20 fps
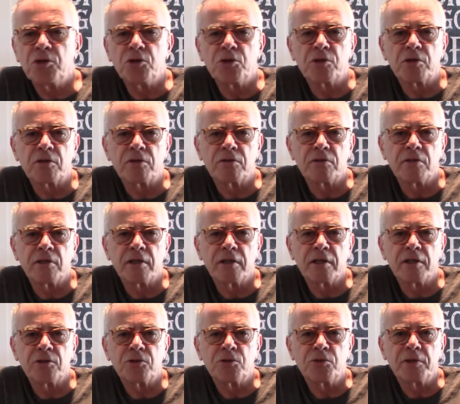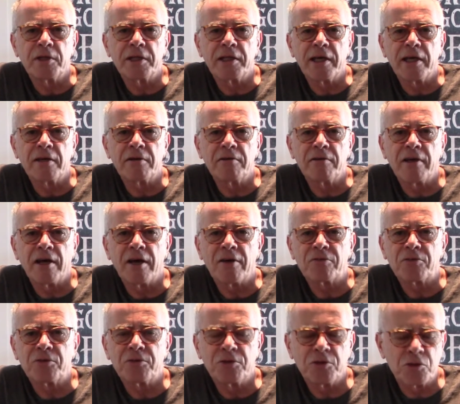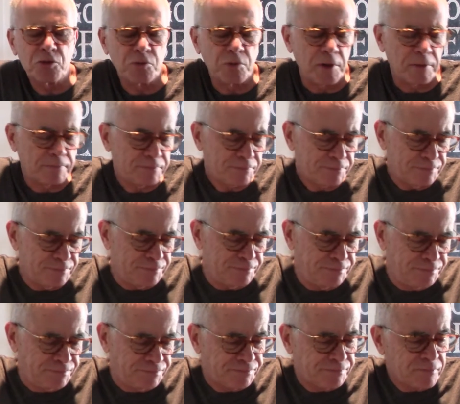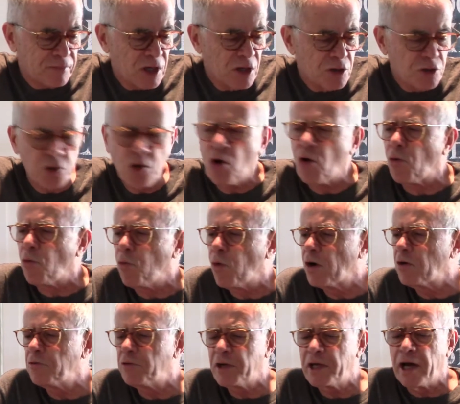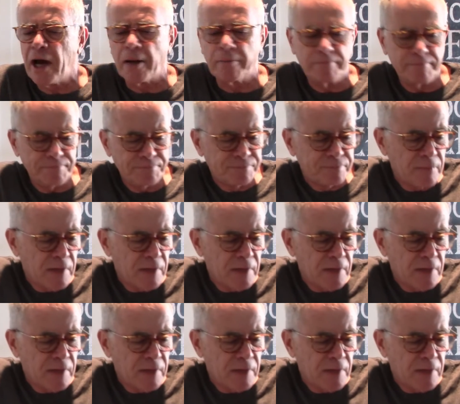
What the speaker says: can do it again after this one. So what have we got?